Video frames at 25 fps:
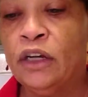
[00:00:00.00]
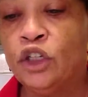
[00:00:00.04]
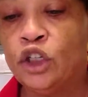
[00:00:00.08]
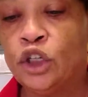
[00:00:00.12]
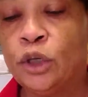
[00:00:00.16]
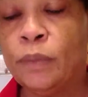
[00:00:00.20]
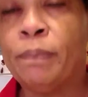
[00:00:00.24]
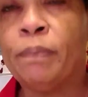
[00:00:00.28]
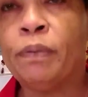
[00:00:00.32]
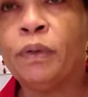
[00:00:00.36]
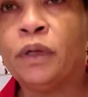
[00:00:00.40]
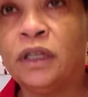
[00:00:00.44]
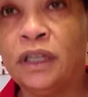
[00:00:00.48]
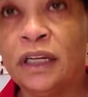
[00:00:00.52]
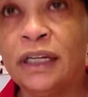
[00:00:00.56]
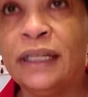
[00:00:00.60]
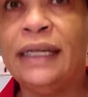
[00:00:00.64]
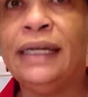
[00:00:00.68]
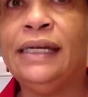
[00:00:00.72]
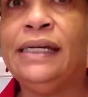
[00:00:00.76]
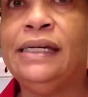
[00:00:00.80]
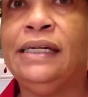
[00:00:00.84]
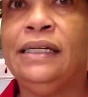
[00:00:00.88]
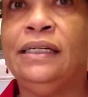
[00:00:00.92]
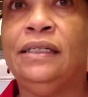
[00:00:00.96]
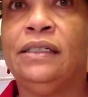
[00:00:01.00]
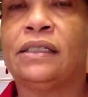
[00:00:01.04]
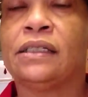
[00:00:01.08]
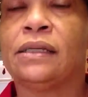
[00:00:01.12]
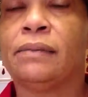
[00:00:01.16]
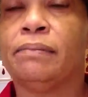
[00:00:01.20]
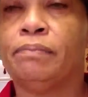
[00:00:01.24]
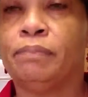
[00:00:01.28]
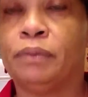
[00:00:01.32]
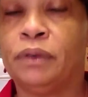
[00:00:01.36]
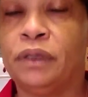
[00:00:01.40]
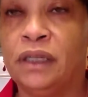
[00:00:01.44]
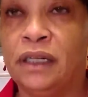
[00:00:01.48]
to
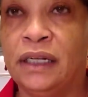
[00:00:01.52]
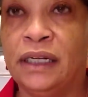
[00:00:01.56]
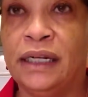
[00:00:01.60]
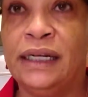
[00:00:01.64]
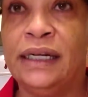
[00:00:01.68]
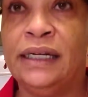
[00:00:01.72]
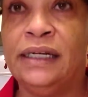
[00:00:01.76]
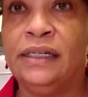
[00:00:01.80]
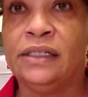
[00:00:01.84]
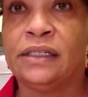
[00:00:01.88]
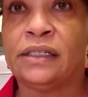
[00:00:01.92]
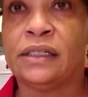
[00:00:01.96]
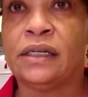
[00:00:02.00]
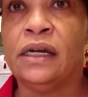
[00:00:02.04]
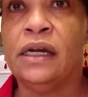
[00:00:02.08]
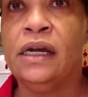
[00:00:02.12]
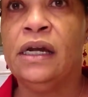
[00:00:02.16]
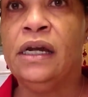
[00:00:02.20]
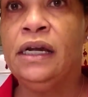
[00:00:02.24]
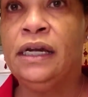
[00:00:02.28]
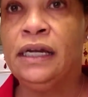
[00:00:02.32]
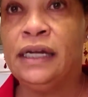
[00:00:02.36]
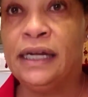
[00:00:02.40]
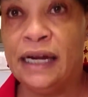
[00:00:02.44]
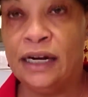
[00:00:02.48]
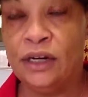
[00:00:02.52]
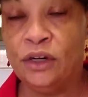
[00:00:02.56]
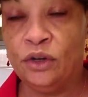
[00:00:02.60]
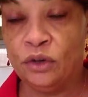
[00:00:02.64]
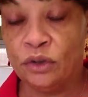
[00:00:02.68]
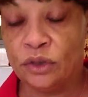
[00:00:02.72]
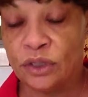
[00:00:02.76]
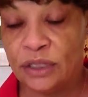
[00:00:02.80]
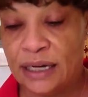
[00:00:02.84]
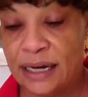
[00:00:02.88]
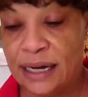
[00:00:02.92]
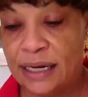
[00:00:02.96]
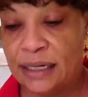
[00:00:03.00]
please, please get
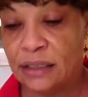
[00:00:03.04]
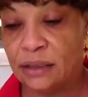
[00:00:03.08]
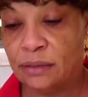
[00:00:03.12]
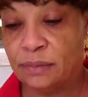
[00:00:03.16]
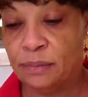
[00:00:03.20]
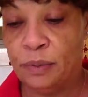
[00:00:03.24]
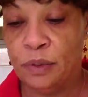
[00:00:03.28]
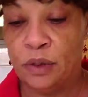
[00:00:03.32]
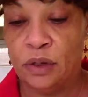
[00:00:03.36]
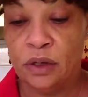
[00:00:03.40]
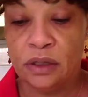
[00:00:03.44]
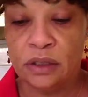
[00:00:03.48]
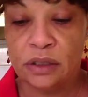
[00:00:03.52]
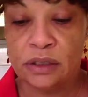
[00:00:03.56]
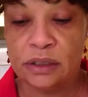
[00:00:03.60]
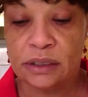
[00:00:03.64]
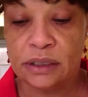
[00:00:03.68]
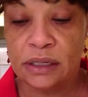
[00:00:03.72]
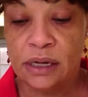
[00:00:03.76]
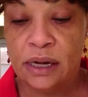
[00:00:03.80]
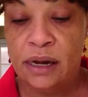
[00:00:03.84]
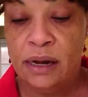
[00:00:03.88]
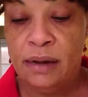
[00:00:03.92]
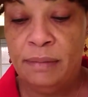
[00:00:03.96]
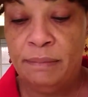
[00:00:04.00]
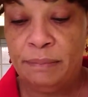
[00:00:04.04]
your textbooks,